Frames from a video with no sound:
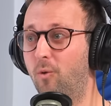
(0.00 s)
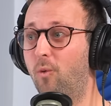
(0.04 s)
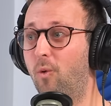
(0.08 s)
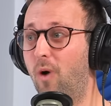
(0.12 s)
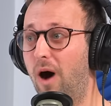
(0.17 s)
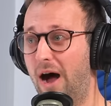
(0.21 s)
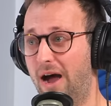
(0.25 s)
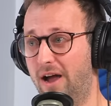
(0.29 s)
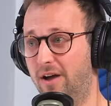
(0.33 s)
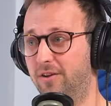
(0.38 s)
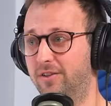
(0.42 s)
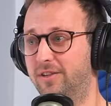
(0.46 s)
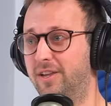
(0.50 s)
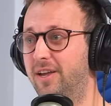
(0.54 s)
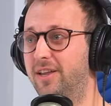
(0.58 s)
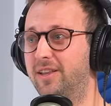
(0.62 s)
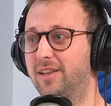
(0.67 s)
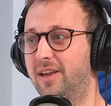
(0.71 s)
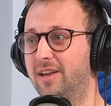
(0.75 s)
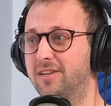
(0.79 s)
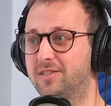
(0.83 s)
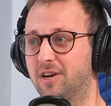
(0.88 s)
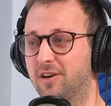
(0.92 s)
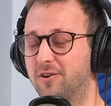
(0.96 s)
wild,
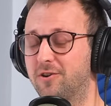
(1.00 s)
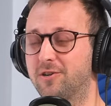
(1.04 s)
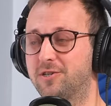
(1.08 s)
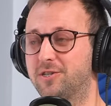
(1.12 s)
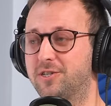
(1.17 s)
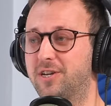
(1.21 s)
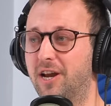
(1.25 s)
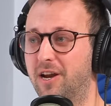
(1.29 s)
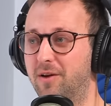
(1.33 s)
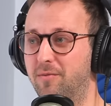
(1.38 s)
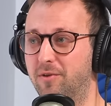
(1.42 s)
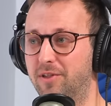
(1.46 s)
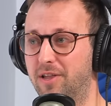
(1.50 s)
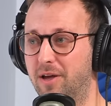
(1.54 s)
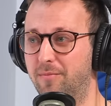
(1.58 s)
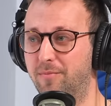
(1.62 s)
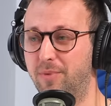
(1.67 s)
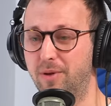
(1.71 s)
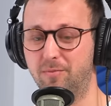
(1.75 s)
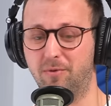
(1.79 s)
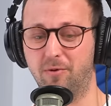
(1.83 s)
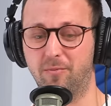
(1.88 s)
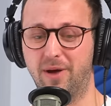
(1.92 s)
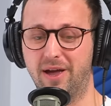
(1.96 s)
and it's understandable that
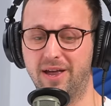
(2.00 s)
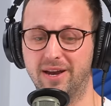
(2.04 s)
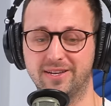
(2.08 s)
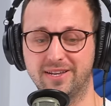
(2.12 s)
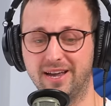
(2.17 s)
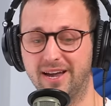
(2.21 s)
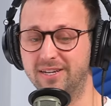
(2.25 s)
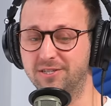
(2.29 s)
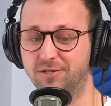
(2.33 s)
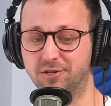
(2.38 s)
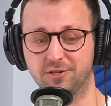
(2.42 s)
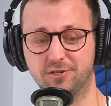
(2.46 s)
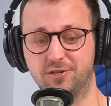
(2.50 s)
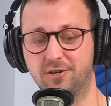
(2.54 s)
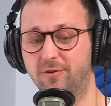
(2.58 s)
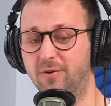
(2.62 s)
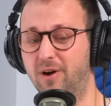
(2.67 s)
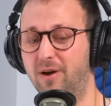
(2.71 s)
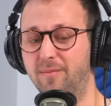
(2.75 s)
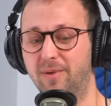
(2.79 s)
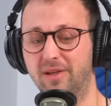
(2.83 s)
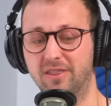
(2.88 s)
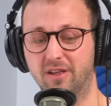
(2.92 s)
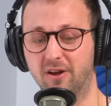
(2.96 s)
people paid attention to it.
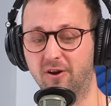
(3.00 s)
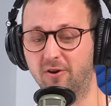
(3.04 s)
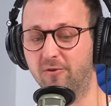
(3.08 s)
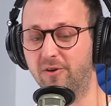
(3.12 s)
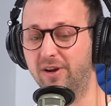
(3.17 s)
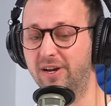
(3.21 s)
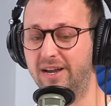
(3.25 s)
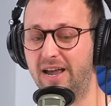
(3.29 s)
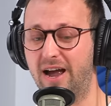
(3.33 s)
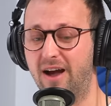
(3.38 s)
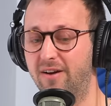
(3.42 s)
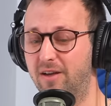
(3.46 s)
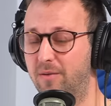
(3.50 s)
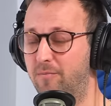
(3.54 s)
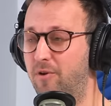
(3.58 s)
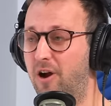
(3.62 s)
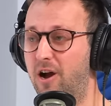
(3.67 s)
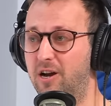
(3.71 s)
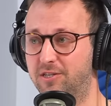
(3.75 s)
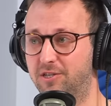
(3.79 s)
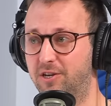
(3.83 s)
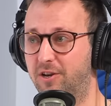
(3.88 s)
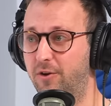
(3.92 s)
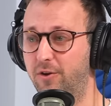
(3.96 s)
I mean, the Greene County
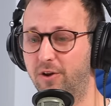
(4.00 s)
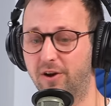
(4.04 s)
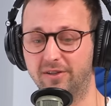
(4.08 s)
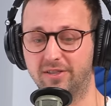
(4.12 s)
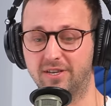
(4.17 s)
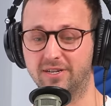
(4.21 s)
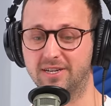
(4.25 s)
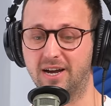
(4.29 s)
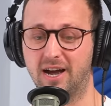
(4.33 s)
prosecutor at the